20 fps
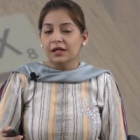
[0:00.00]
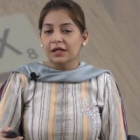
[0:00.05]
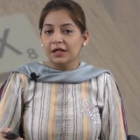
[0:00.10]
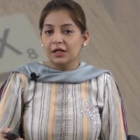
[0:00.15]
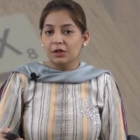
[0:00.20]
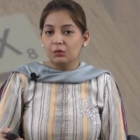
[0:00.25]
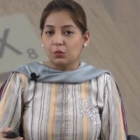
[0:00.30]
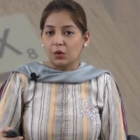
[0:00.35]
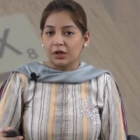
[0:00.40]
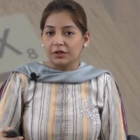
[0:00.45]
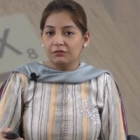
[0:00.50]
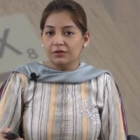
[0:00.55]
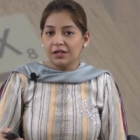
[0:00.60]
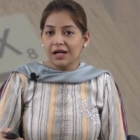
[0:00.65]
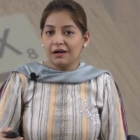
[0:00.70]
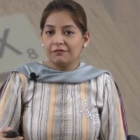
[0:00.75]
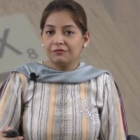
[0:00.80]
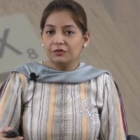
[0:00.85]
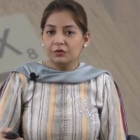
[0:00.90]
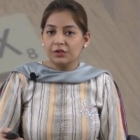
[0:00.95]
Here what we
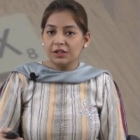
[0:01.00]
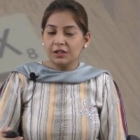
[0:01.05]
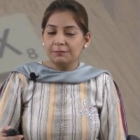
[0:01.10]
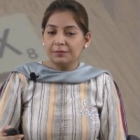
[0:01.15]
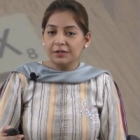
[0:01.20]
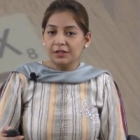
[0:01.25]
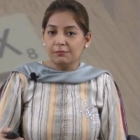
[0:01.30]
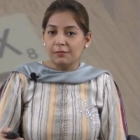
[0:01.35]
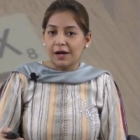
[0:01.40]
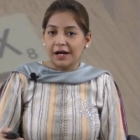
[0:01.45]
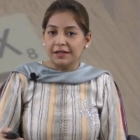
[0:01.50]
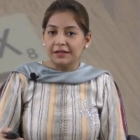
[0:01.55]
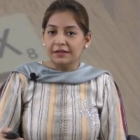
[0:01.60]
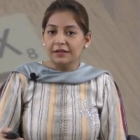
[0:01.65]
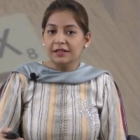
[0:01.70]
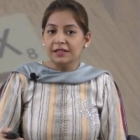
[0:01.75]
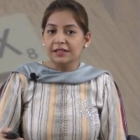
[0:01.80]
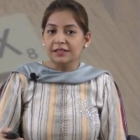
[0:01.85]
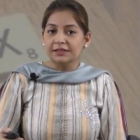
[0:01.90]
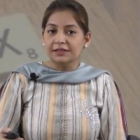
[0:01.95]
have to keep in
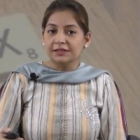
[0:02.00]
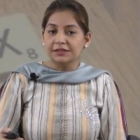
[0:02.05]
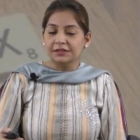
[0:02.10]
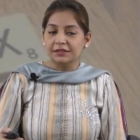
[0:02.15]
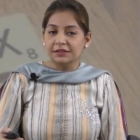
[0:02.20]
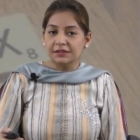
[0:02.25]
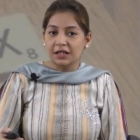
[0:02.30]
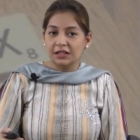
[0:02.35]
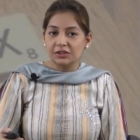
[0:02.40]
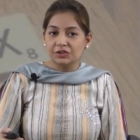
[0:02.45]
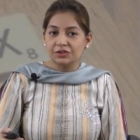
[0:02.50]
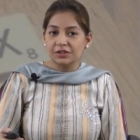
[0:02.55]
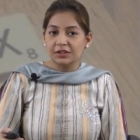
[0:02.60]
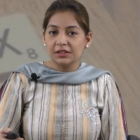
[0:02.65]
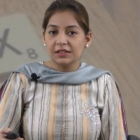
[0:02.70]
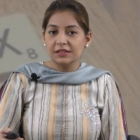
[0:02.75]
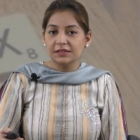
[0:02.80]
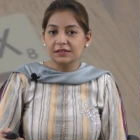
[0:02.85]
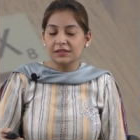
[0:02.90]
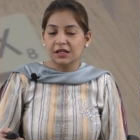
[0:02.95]
mind is the
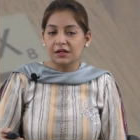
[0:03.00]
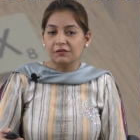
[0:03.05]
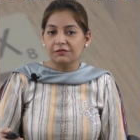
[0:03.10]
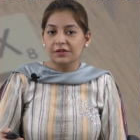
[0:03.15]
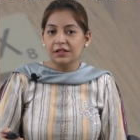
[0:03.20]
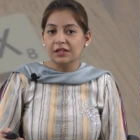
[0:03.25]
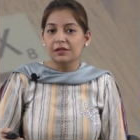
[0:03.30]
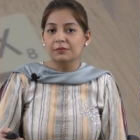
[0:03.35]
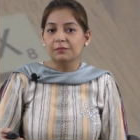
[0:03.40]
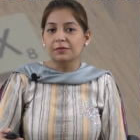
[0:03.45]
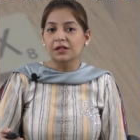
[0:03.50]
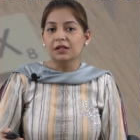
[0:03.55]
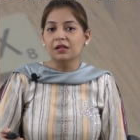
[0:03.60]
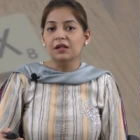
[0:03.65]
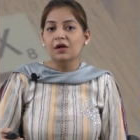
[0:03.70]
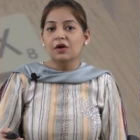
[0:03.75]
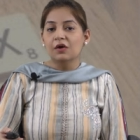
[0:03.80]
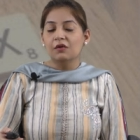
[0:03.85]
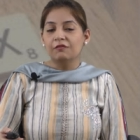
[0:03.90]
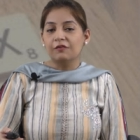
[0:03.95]
deduction is
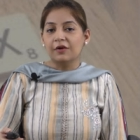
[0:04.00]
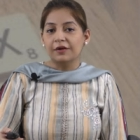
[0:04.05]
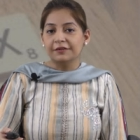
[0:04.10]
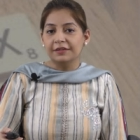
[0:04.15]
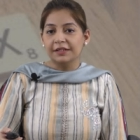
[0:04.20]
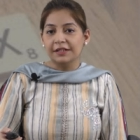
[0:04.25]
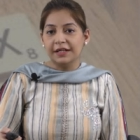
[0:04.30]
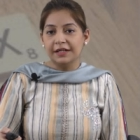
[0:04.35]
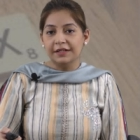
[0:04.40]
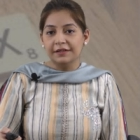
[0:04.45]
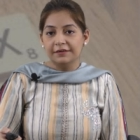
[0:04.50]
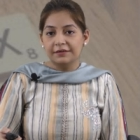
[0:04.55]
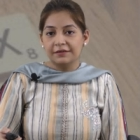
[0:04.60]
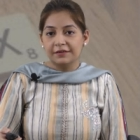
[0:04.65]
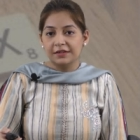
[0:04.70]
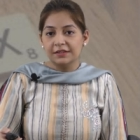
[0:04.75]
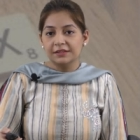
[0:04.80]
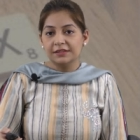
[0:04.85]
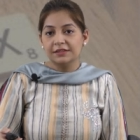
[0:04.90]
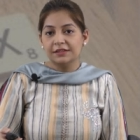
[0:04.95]
available for the
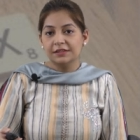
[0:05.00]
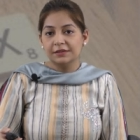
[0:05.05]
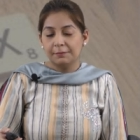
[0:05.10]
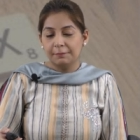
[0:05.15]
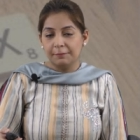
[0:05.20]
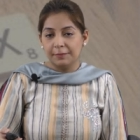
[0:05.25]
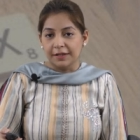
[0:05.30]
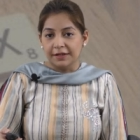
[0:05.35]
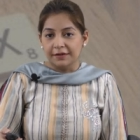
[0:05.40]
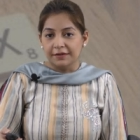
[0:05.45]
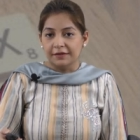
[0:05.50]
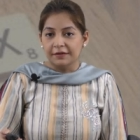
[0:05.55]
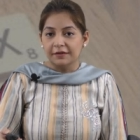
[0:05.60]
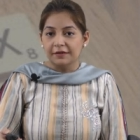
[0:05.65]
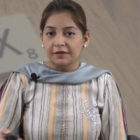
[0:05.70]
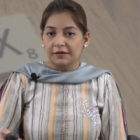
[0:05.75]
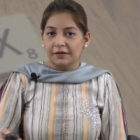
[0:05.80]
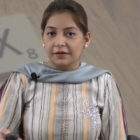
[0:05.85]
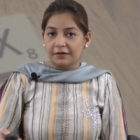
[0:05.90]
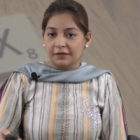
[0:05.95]
interest paid.
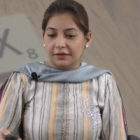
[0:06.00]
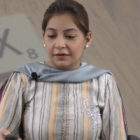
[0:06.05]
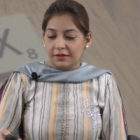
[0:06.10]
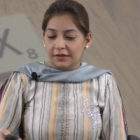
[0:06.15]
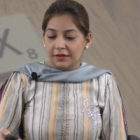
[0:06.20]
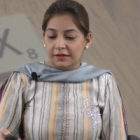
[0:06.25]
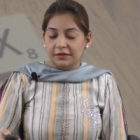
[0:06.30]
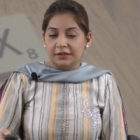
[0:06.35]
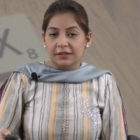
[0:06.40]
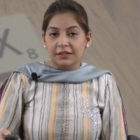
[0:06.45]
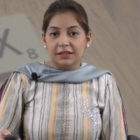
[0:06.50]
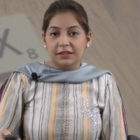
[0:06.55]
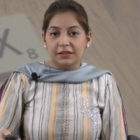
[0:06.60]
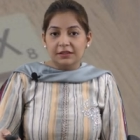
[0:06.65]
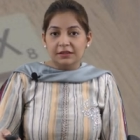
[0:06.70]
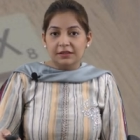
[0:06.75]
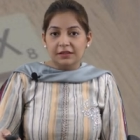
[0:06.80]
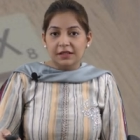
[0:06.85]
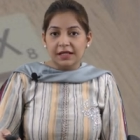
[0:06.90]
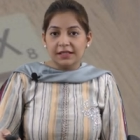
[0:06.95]

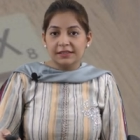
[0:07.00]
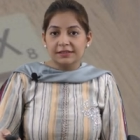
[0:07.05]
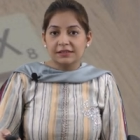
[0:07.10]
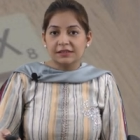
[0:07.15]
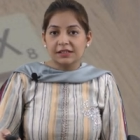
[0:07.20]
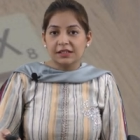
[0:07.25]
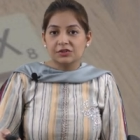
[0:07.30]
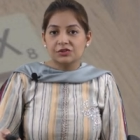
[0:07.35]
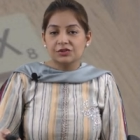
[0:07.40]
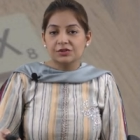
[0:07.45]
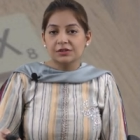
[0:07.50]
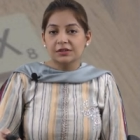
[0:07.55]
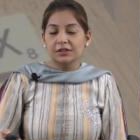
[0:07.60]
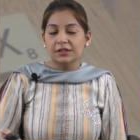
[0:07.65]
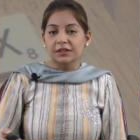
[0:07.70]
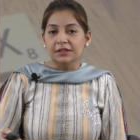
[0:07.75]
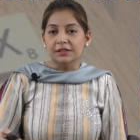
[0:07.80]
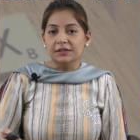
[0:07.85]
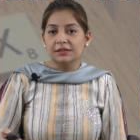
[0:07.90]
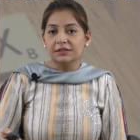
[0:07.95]
The next section
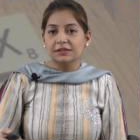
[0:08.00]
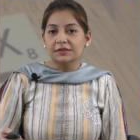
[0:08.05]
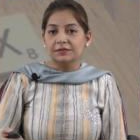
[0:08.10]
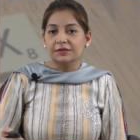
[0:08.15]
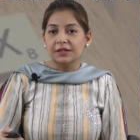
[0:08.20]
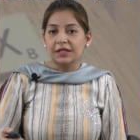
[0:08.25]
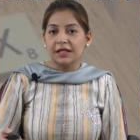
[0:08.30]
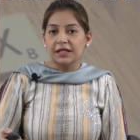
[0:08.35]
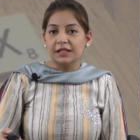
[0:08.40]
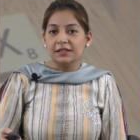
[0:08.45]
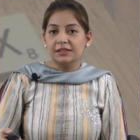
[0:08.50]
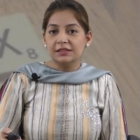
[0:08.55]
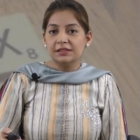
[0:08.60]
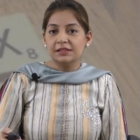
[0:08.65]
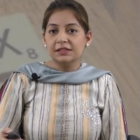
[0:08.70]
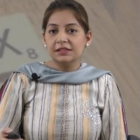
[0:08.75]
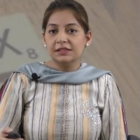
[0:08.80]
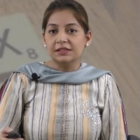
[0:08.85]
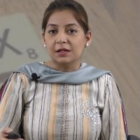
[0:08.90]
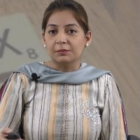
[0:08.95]
is
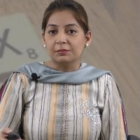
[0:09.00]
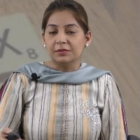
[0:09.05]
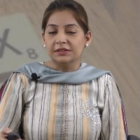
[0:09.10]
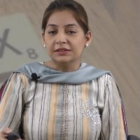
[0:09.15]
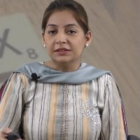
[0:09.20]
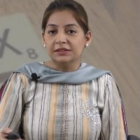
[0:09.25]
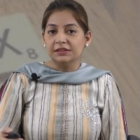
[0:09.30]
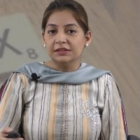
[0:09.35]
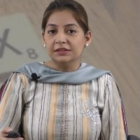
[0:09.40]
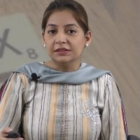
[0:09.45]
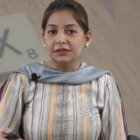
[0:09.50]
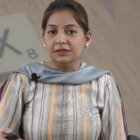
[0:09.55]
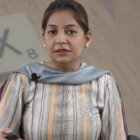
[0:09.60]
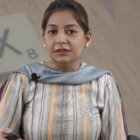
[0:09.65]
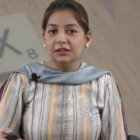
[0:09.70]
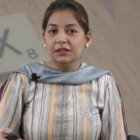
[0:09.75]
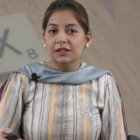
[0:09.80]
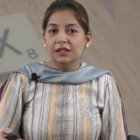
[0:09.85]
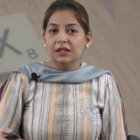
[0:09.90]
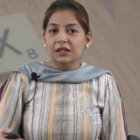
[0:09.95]

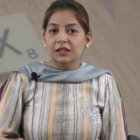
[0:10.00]
80EE.